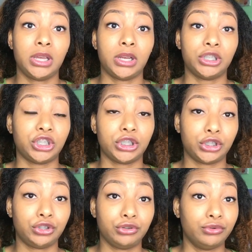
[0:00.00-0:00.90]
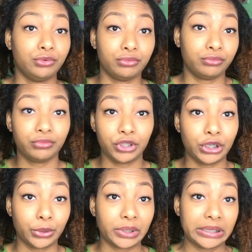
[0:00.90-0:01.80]
a shirt that you
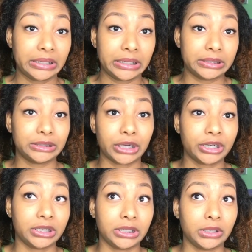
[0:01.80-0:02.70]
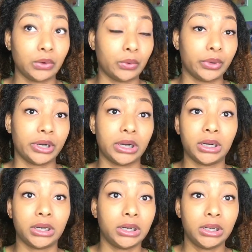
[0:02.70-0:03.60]
can get dirty,
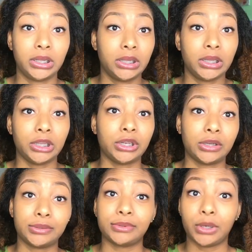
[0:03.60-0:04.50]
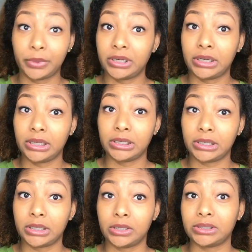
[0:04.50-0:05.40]
or don't wear none of your good
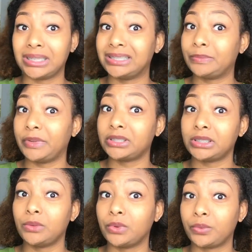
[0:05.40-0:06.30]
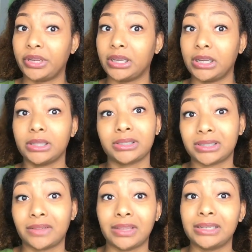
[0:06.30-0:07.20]
clothes, especially with red colors and
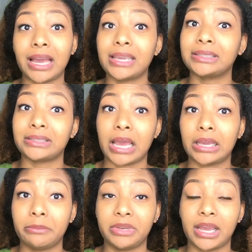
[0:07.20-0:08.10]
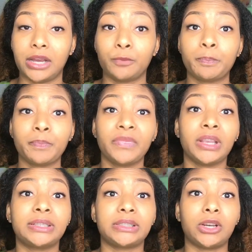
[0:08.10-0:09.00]
stuff. That dye is not coming out.
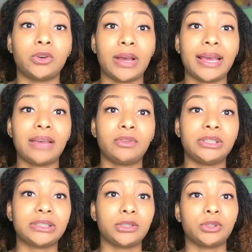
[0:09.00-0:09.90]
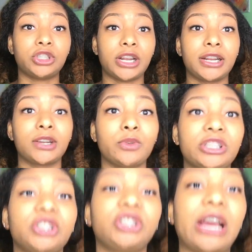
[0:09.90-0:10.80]
So I have on this little shirt, which
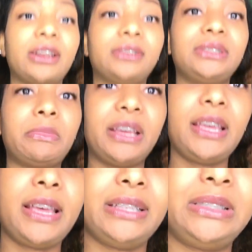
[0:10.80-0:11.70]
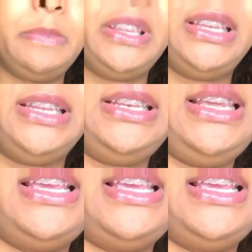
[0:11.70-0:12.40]
shout out to my husband.